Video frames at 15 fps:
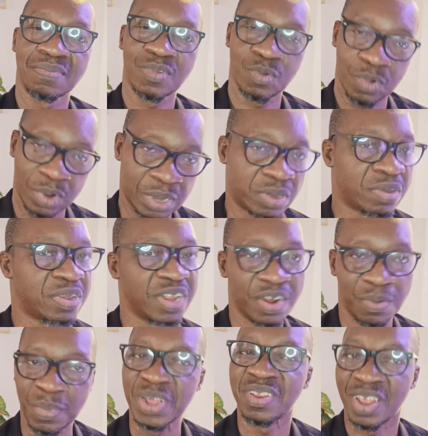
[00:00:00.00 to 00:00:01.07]
will
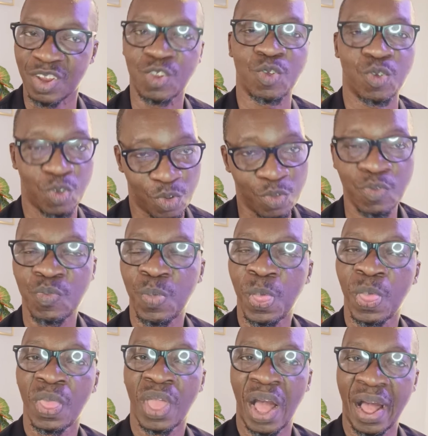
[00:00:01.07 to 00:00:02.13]
still make sense to you
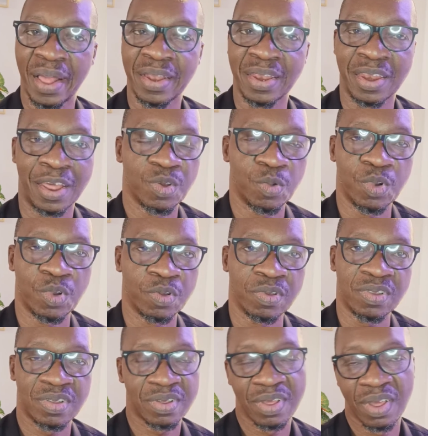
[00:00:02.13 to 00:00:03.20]
and you
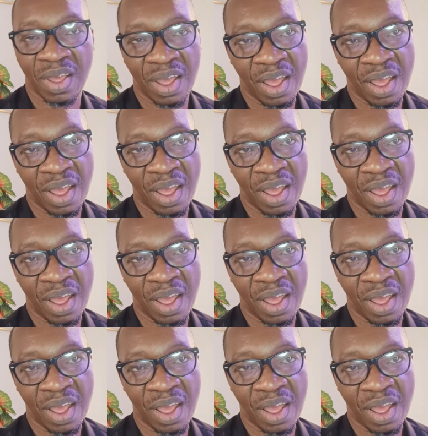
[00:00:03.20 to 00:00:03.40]
wouldn't